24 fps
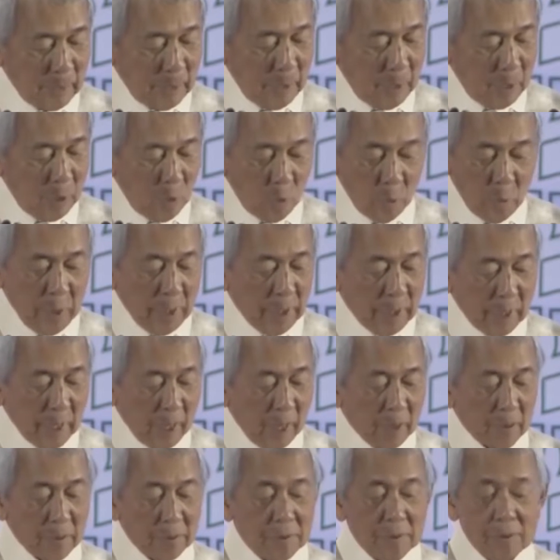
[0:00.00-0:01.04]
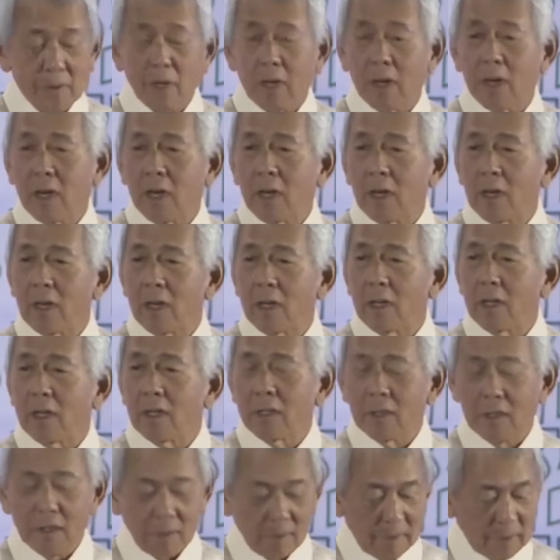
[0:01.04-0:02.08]
We dare say
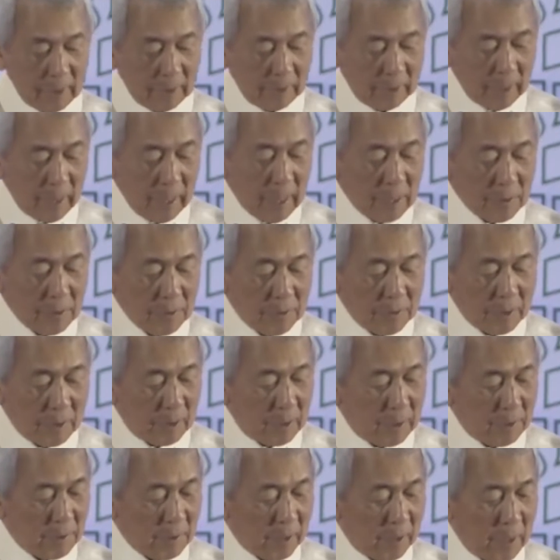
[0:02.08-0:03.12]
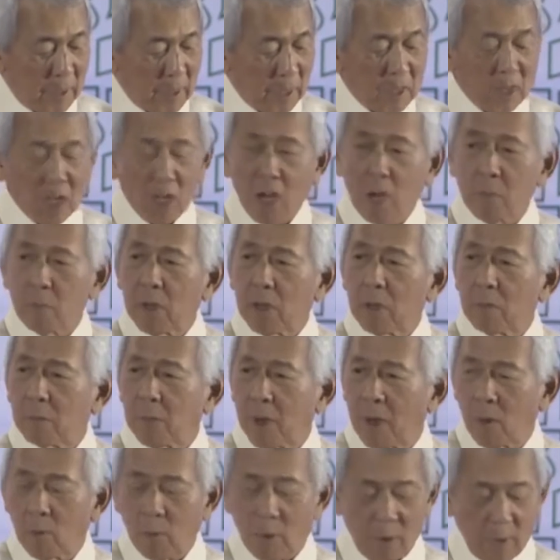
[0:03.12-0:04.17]
that ASEAN is an economic
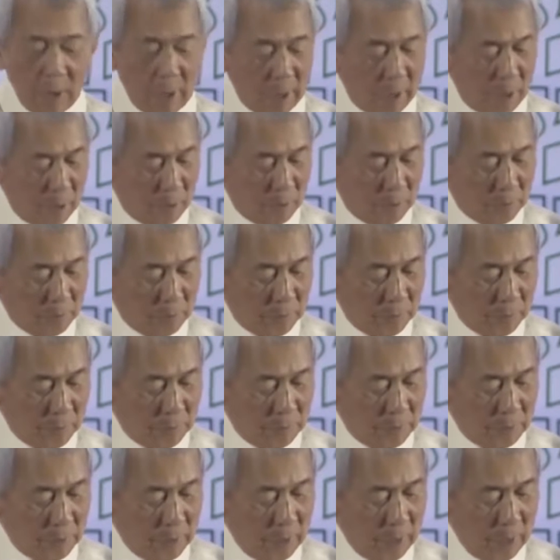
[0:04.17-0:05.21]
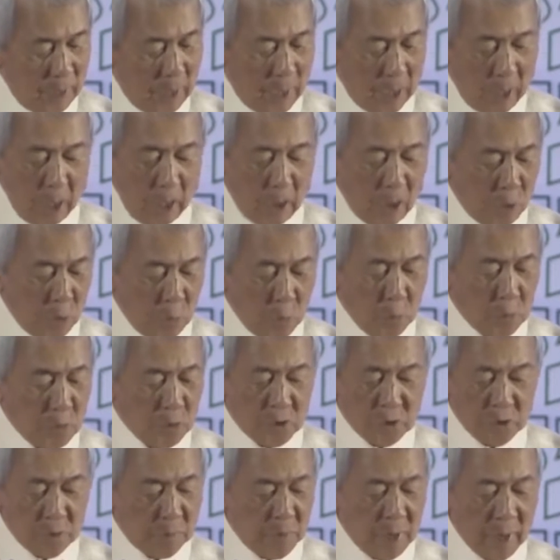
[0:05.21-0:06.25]
powerhouse, a
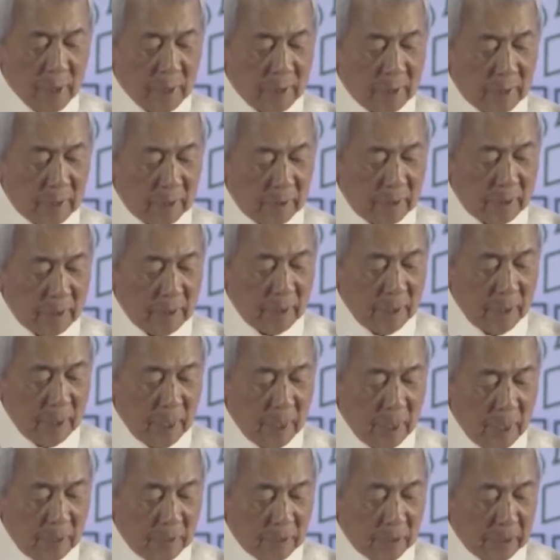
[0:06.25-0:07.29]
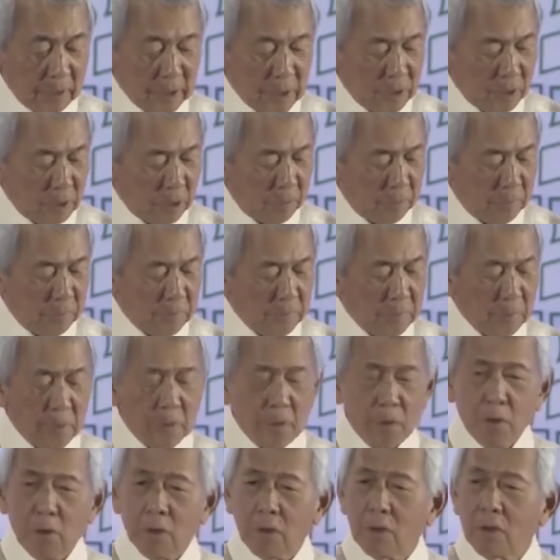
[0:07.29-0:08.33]
huge market that is the
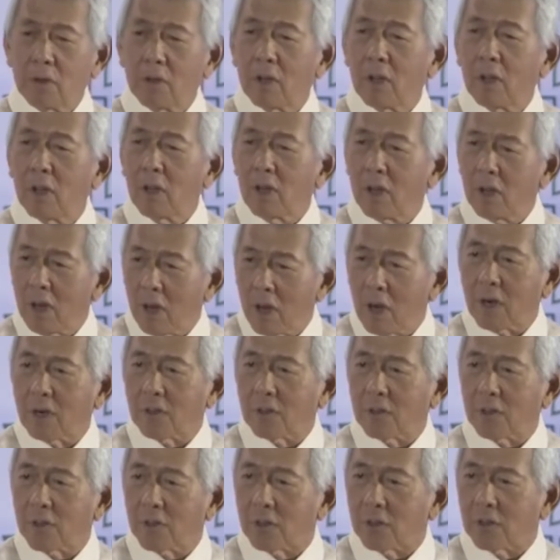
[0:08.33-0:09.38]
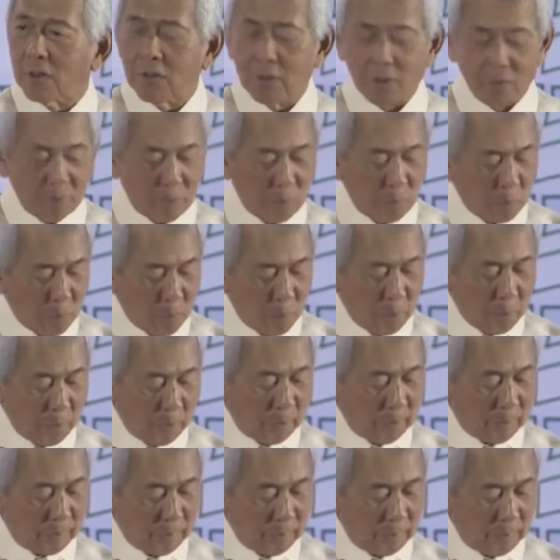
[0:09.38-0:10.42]
third largest in the
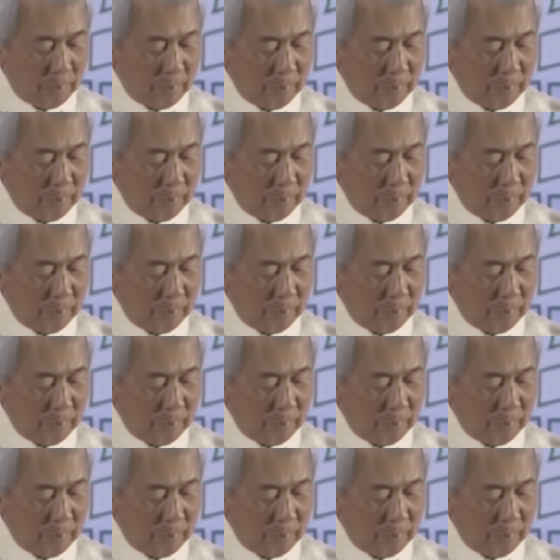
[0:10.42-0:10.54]
world,